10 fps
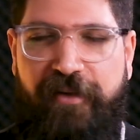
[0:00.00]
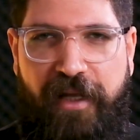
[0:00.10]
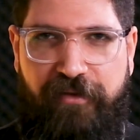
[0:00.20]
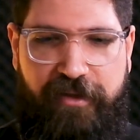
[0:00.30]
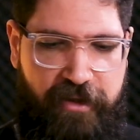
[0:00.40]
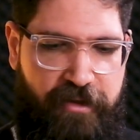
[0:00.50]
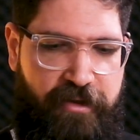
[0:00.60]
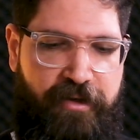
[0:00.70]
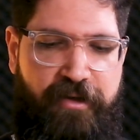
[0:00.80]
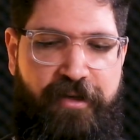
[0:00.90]
left
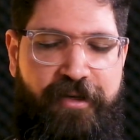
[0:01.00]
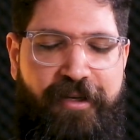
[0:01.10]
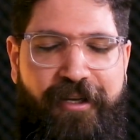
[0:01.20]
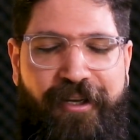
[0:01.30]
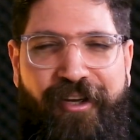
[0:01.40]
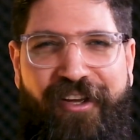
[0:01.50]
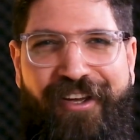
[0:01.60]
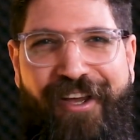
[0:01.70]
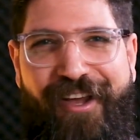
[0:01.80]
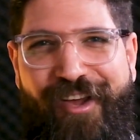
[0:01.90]
in
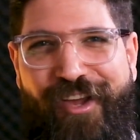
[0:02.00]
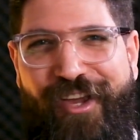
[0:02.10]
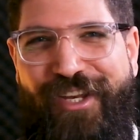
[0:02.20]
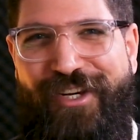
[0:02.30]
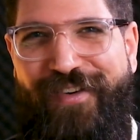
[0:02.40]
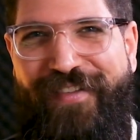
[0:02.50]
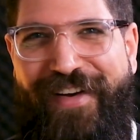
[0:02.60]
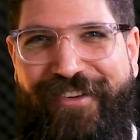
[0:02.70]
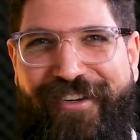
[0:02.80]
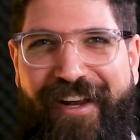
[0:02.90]
Europe
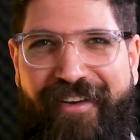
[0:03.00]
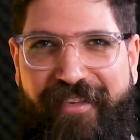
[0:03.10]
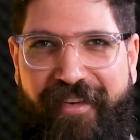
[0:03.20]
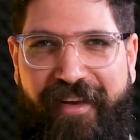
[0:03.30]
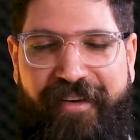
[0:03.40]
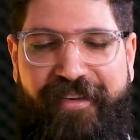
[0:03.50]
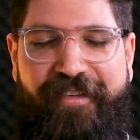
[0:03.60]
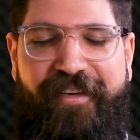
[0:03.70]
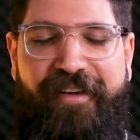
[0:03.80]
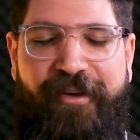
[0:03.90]
and the United States
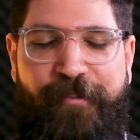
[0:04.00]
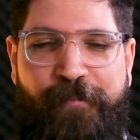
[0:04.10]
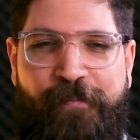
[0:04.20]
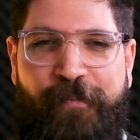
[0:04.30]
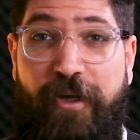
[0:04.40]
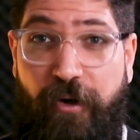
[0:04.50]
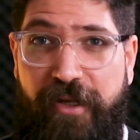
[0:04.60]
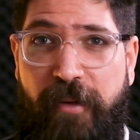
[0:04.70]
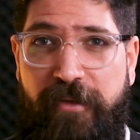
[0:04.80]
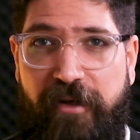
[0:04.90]

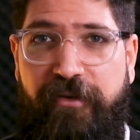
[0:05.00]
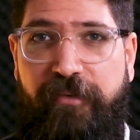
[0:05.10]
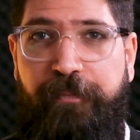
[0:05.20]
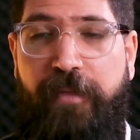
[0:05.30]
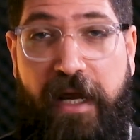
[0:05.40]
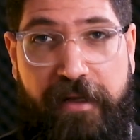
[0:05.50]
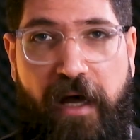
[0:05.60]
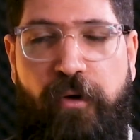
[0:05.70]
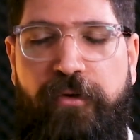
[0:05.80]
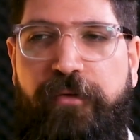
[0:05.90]
condemn this? I
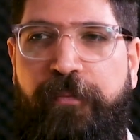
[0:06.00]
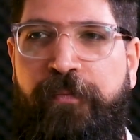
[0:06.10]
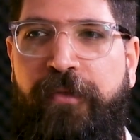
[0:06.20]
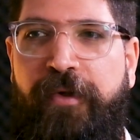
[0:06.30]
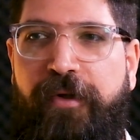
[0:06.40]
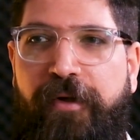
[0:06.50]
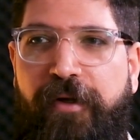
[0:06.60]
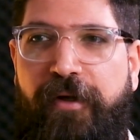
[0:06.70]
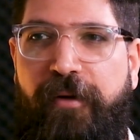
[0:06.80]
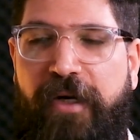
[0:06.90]
doubt.
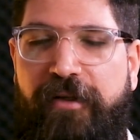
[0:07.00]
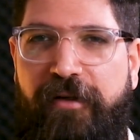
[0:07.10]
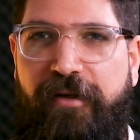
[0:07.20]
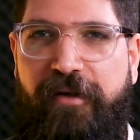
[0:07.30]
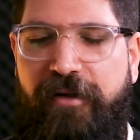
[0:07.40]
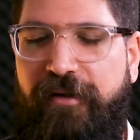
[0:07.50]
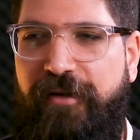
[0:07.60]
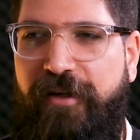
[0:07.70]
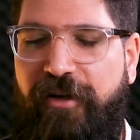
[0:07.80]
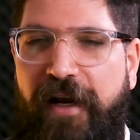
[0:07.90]
But
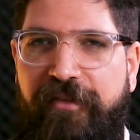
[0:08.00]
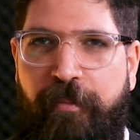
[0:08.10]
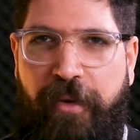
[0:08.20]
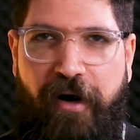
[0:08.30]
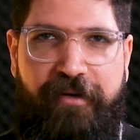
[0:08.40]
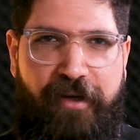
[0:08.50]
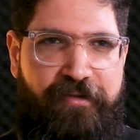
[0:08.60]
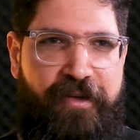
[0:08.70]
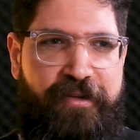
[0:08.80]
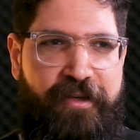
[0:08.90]
the crazy part of
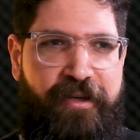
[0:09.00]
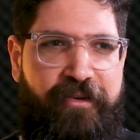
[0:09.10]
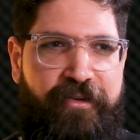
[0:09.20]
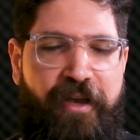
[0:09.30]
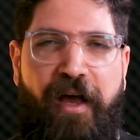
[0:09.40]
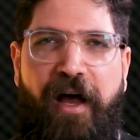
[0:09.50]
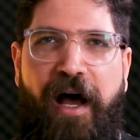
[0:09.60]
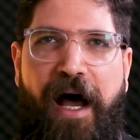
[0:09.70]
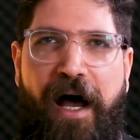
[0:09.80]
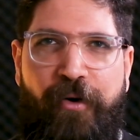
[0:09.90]
it is,
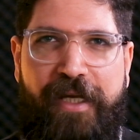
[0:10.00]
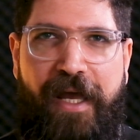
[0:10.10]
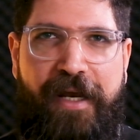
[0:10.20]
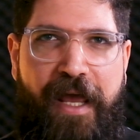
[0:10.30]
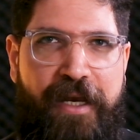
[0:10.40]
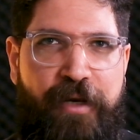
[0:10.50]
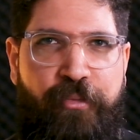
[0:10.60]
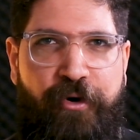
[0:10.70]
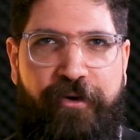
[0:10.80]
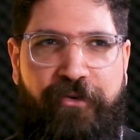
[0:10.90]
how can any
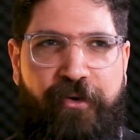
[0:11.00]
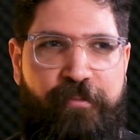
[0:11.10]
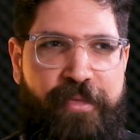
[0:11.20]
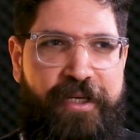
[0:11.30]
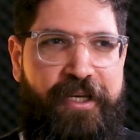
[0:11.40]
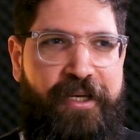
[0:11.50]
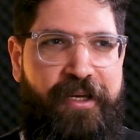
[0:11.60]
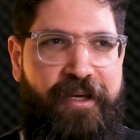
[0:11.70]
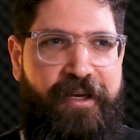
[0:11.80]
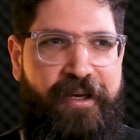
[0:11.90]
person
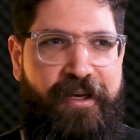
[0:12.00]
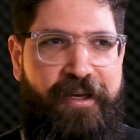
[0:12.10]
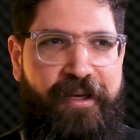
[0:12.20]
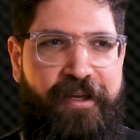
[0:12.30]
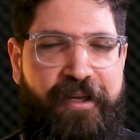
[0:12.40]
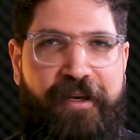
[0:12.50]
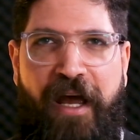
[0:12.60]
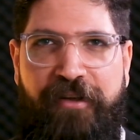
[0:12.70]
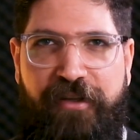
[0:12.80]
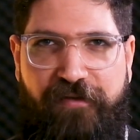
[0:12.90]
be an
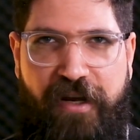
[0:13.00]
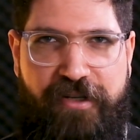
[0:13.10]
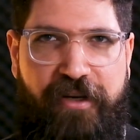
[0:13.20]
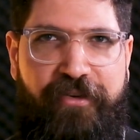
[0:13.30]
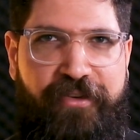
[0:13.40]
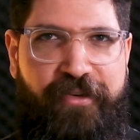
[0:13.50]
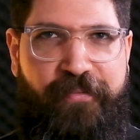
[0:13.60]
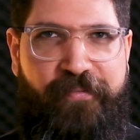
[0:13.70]
anti-fascist,